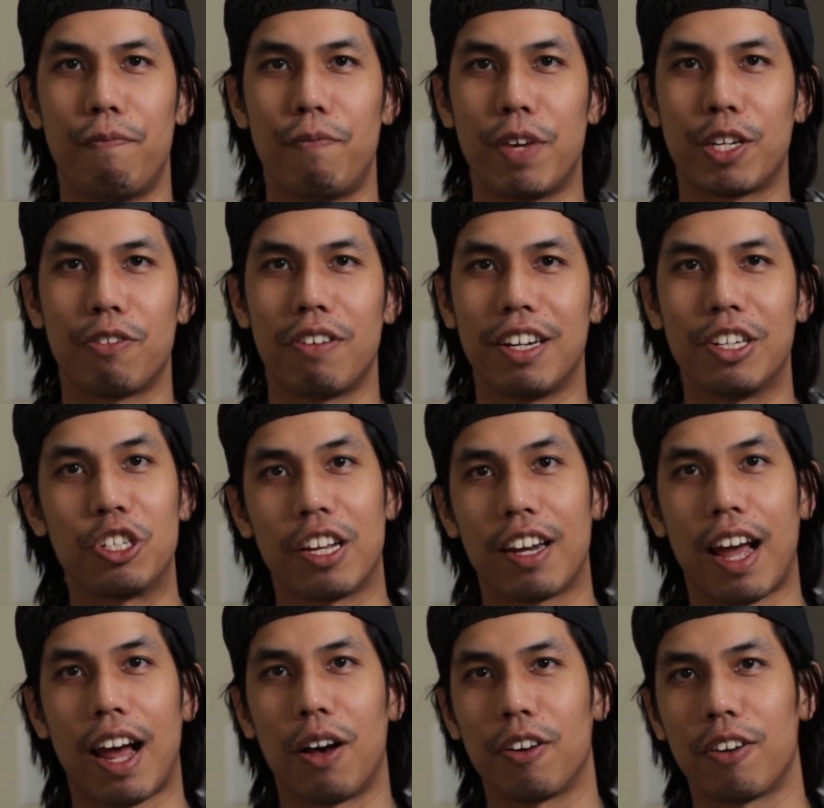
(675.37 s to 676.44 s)
figuring shit
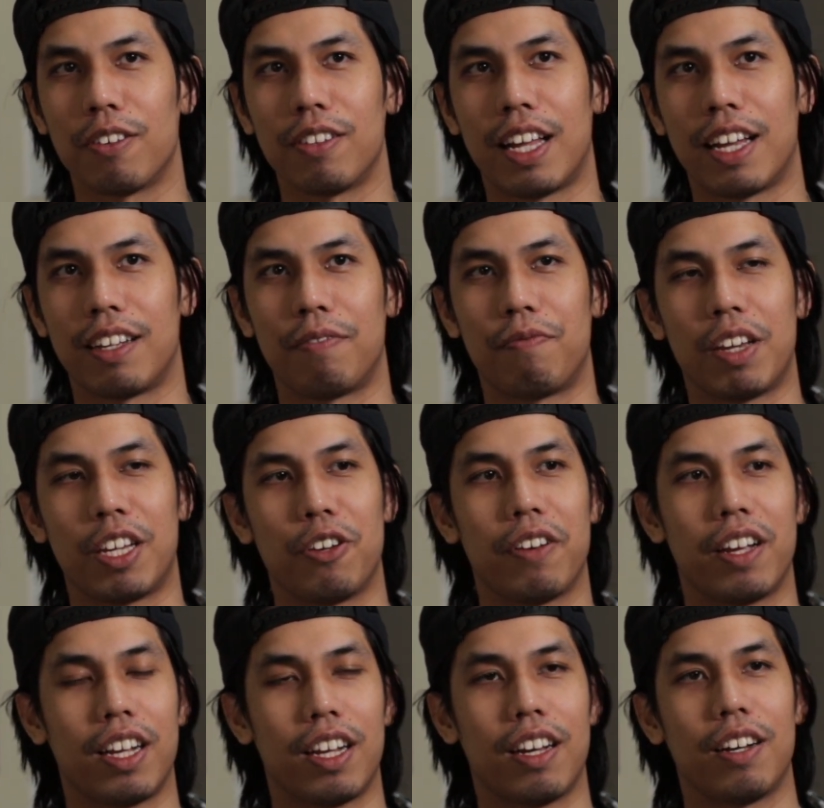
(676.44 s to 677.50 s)
out or like
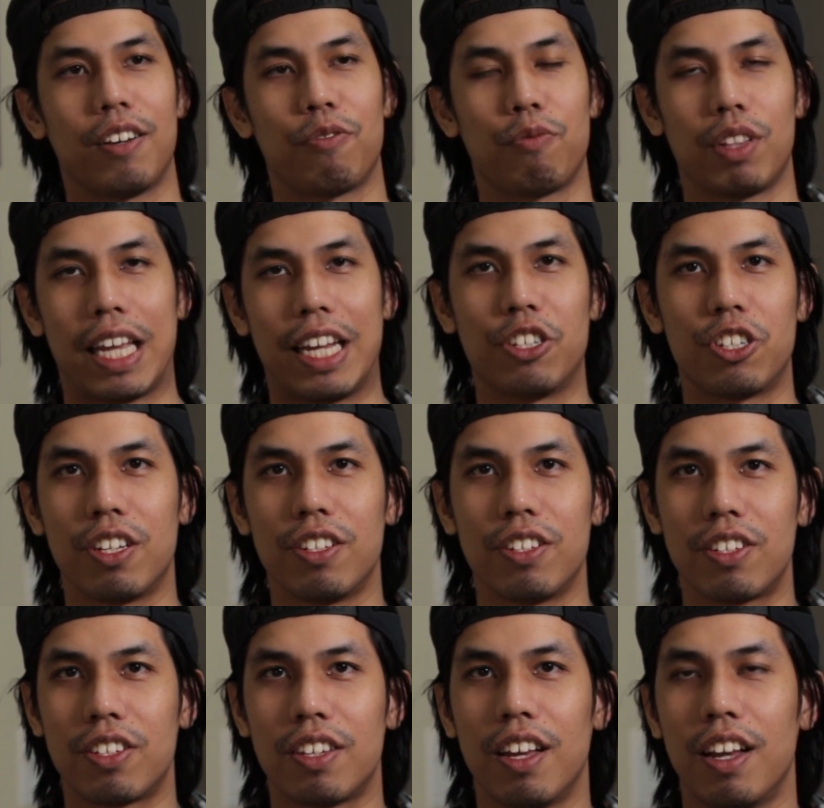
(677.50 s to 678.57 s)
figuring
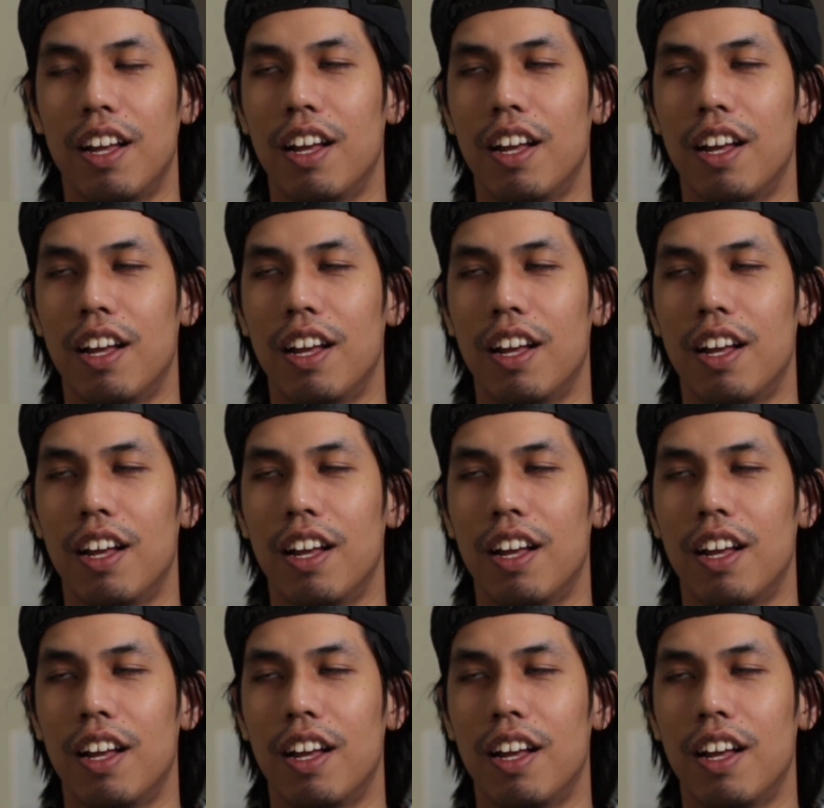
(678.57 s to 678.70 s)
relations